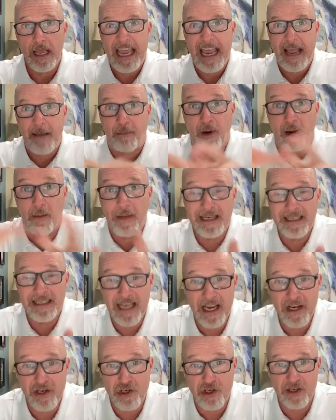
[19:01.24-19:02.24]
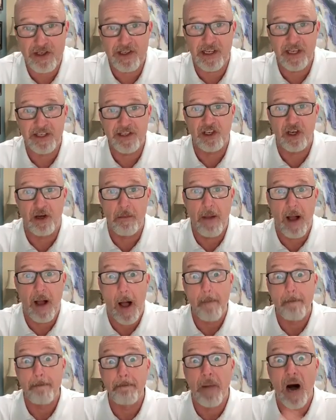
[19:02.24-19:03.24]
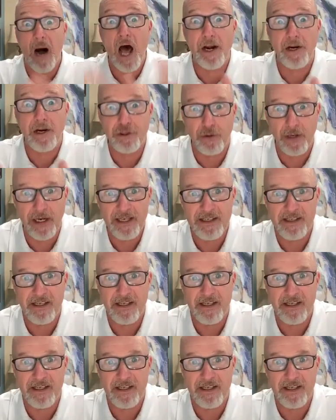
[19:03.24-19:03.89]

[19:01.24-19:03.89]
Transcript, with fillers: implementation system a monitoring